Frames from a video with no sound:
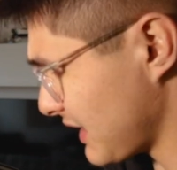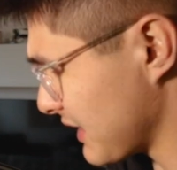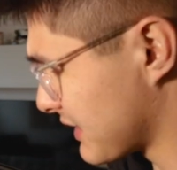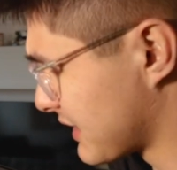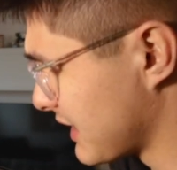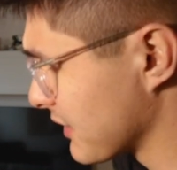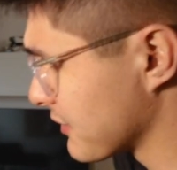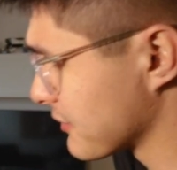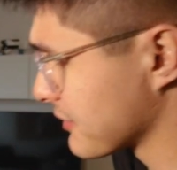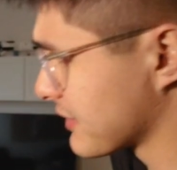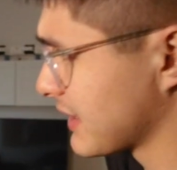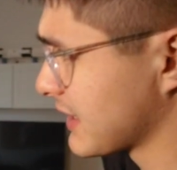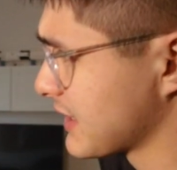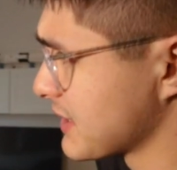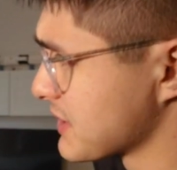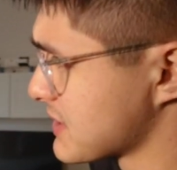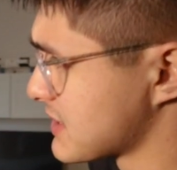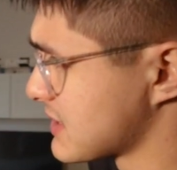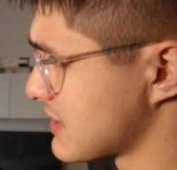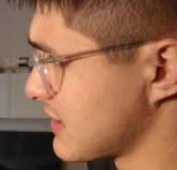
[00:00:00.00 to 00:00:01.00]
The other thing
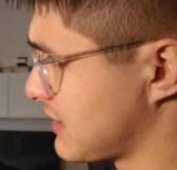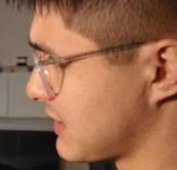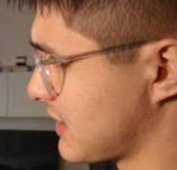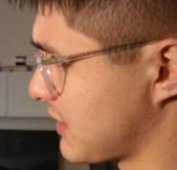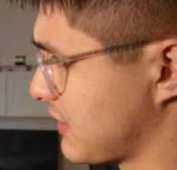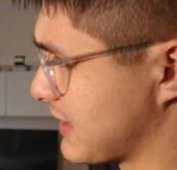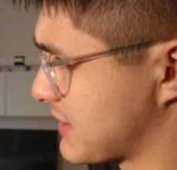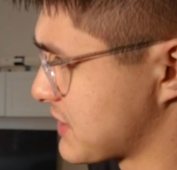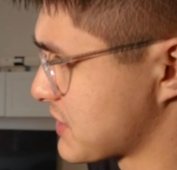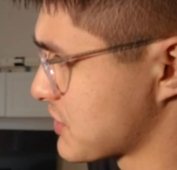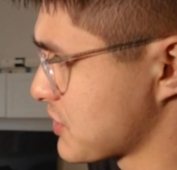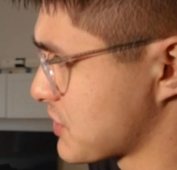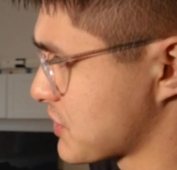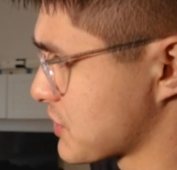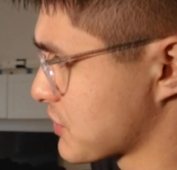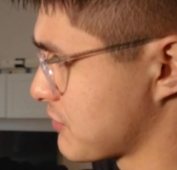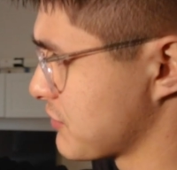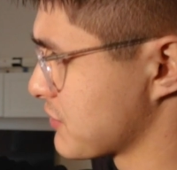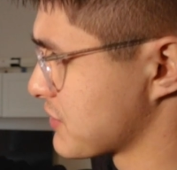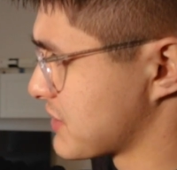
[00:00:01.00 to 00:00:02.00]
is, you know, it just
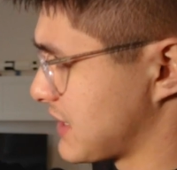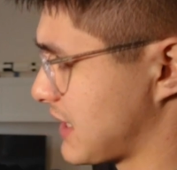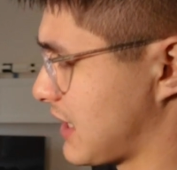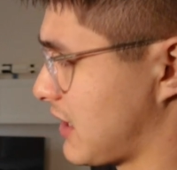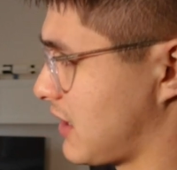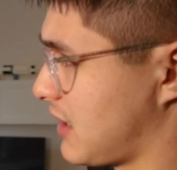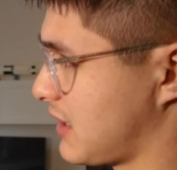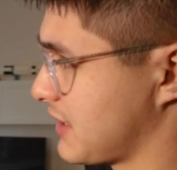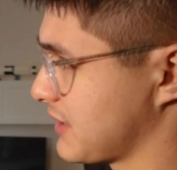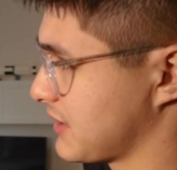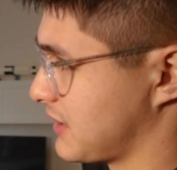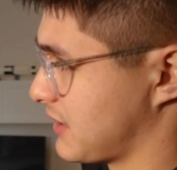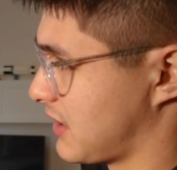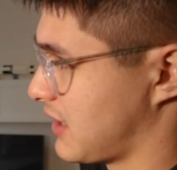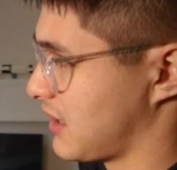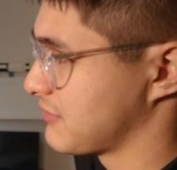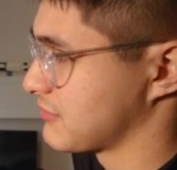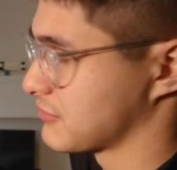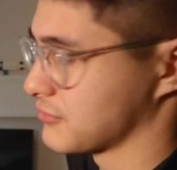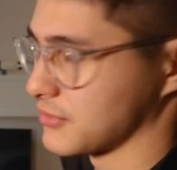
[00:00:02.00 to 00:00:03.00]
screws on and
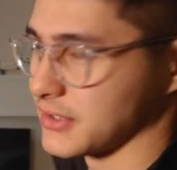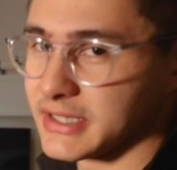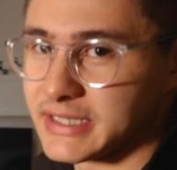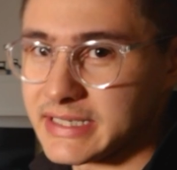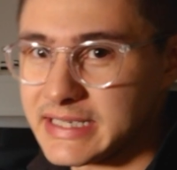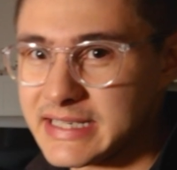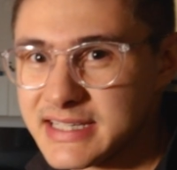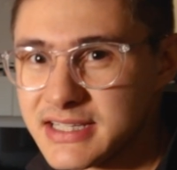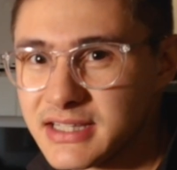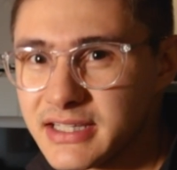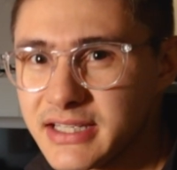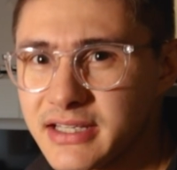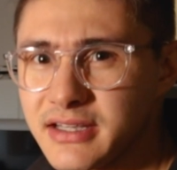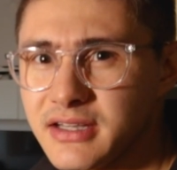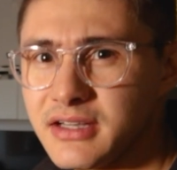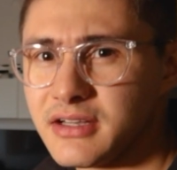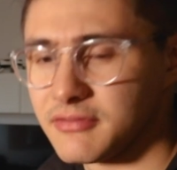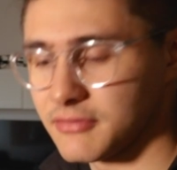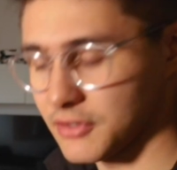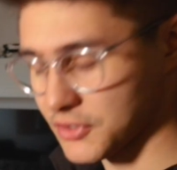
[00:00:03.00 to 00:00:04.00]
off really easily
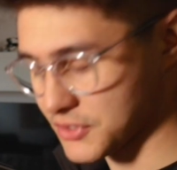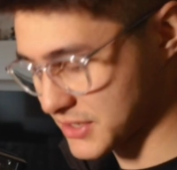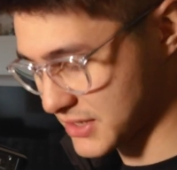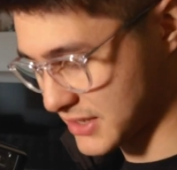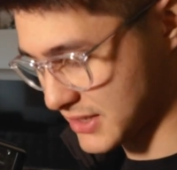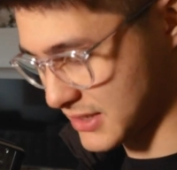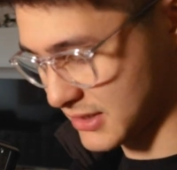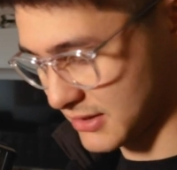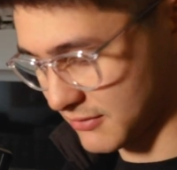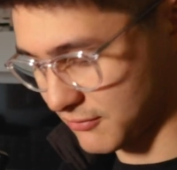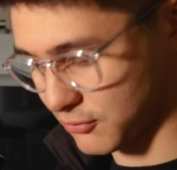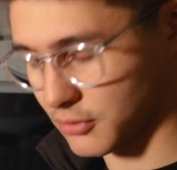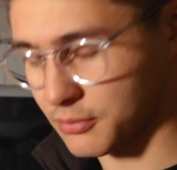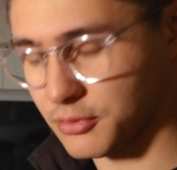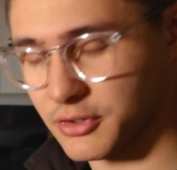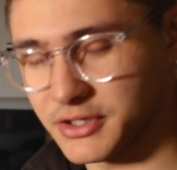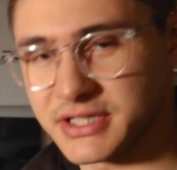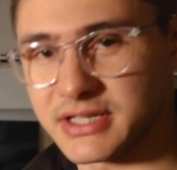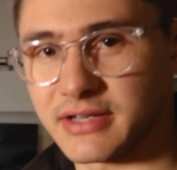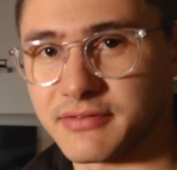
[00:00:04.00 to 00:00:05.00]
versus the
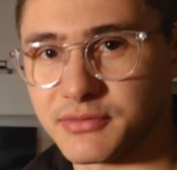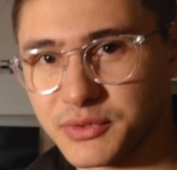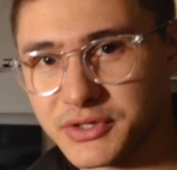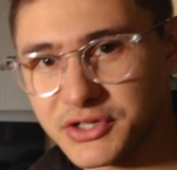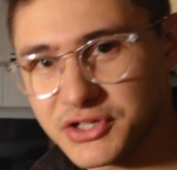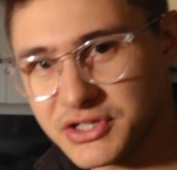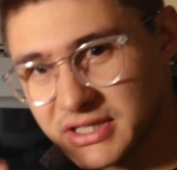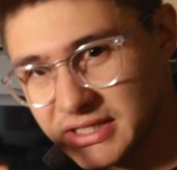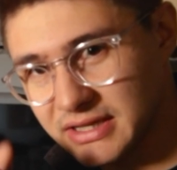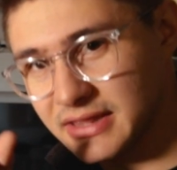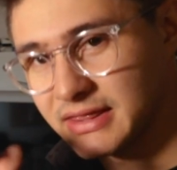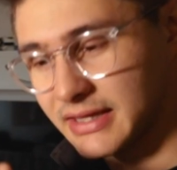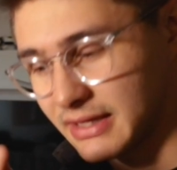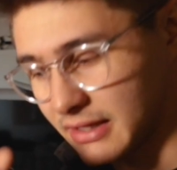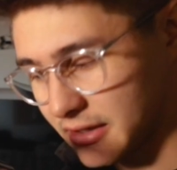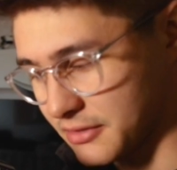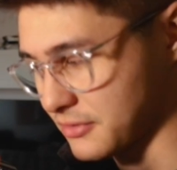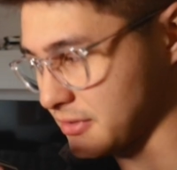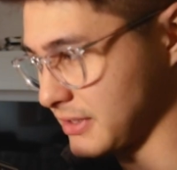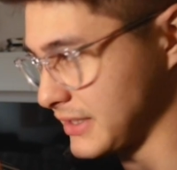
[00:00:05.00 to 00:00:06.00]
4.7 where you just
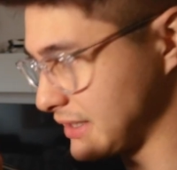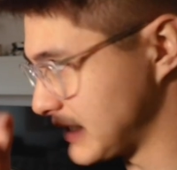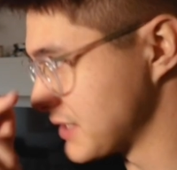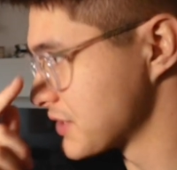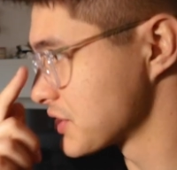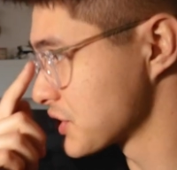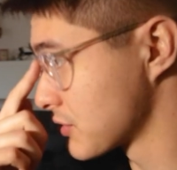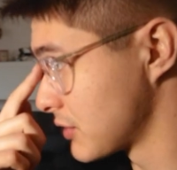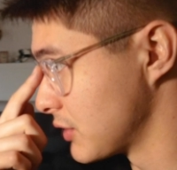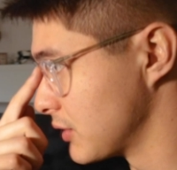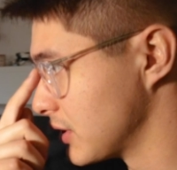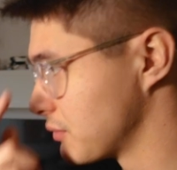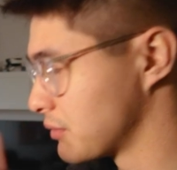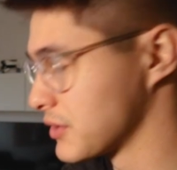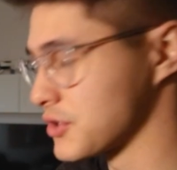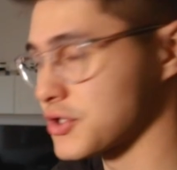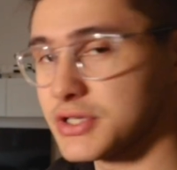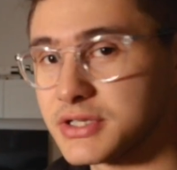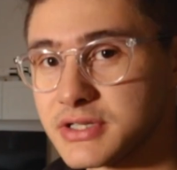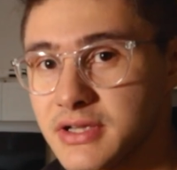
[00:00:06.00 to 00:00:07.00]
literally need to screw it,
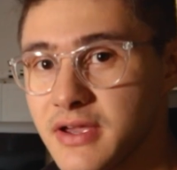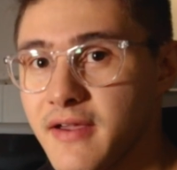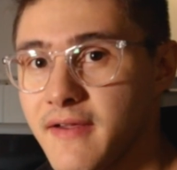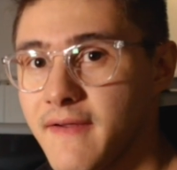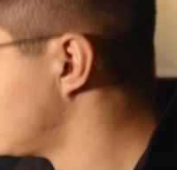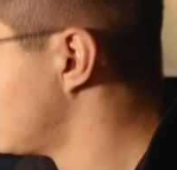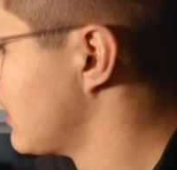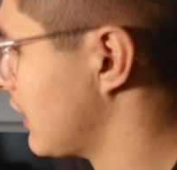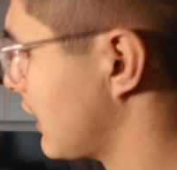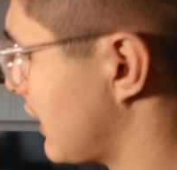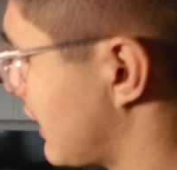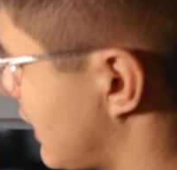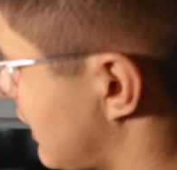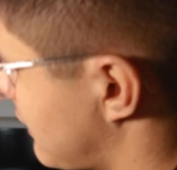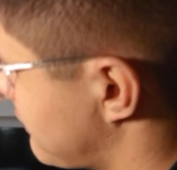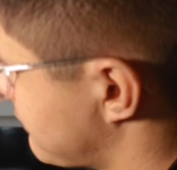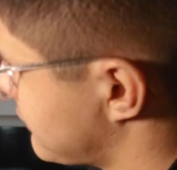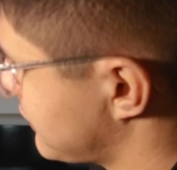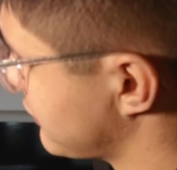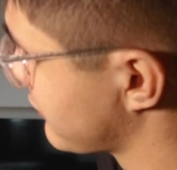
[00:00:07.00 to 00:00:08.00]
which is...
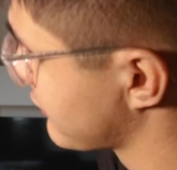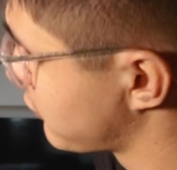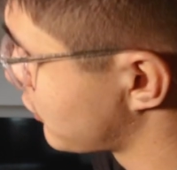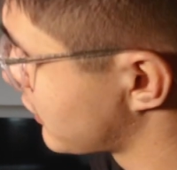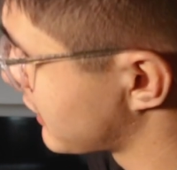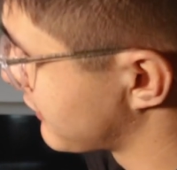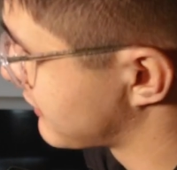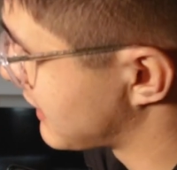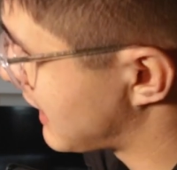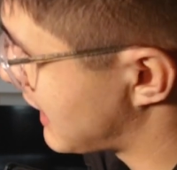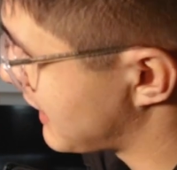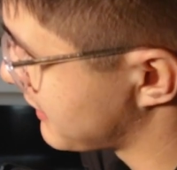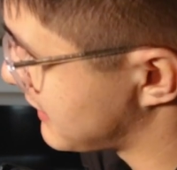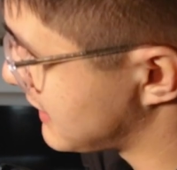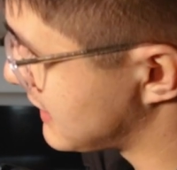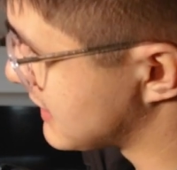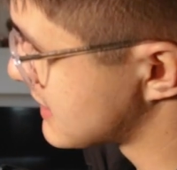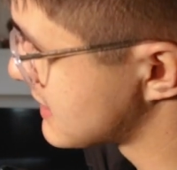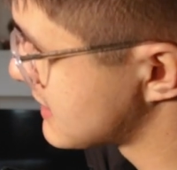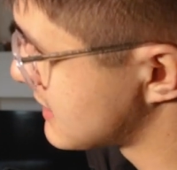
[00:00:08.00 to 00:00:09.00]
moving forward, I've got
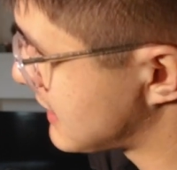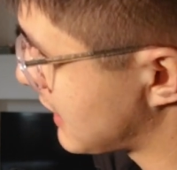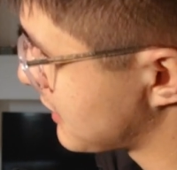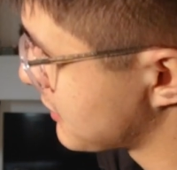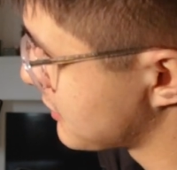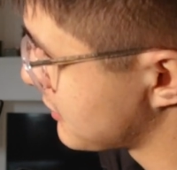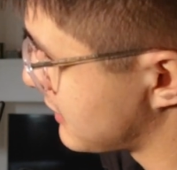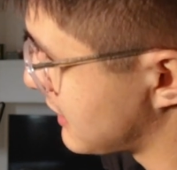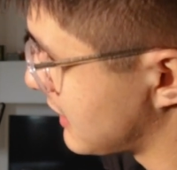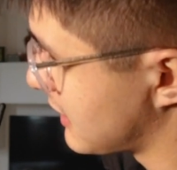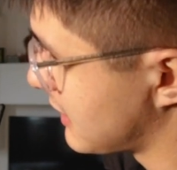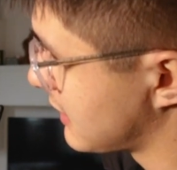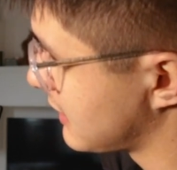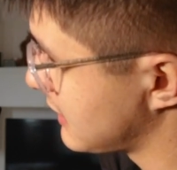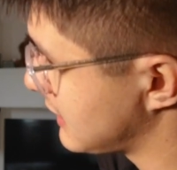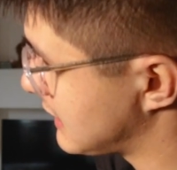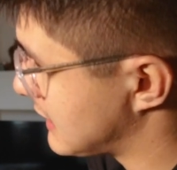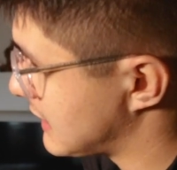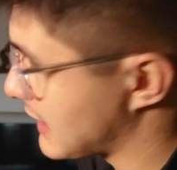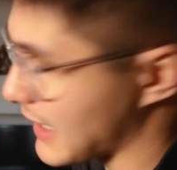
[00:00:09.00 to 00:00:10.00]
the standard
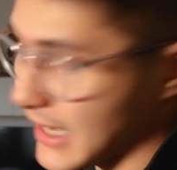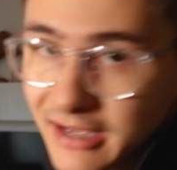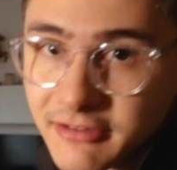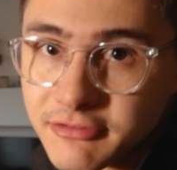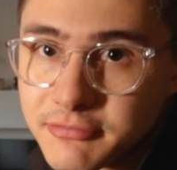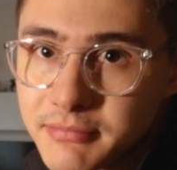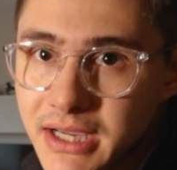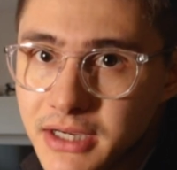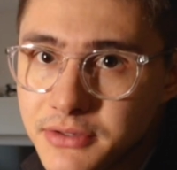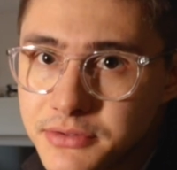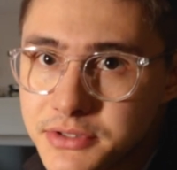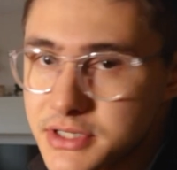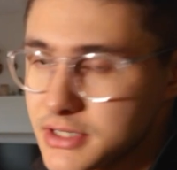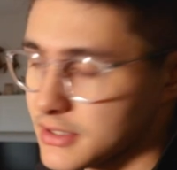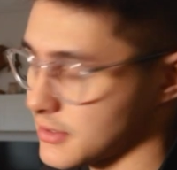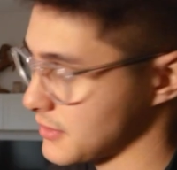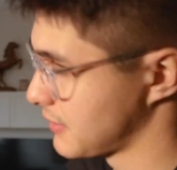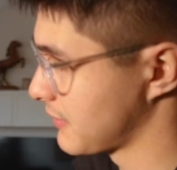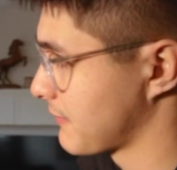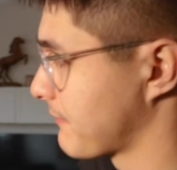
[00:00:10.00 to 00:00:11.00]
EF mount
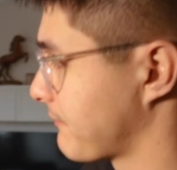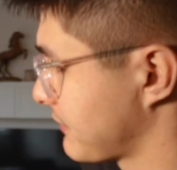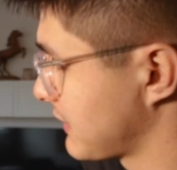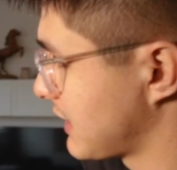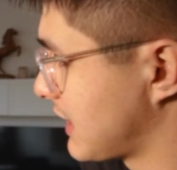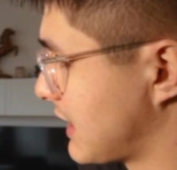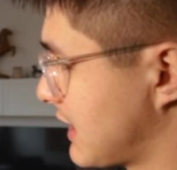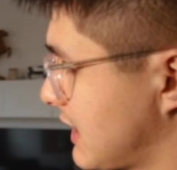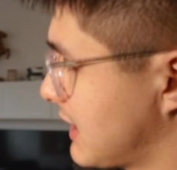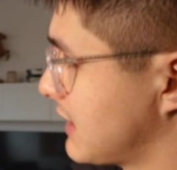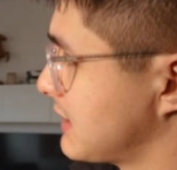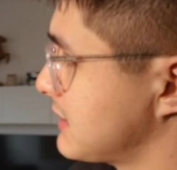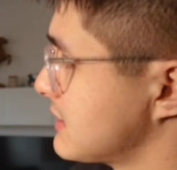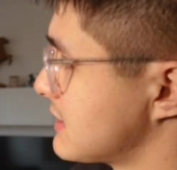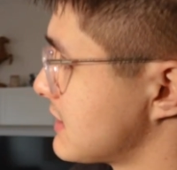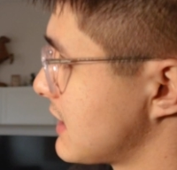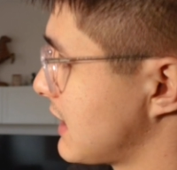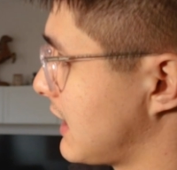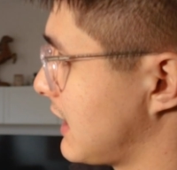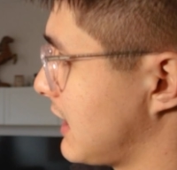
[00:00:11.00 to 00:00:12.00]

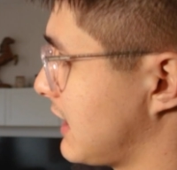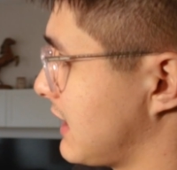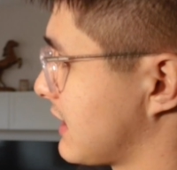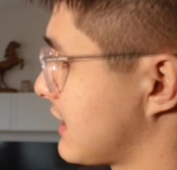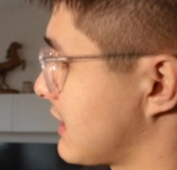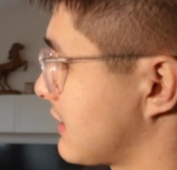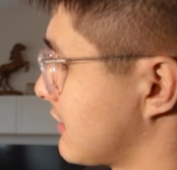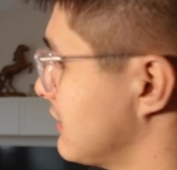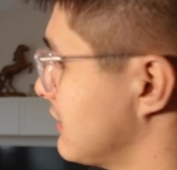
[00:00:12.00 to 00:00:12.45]
and a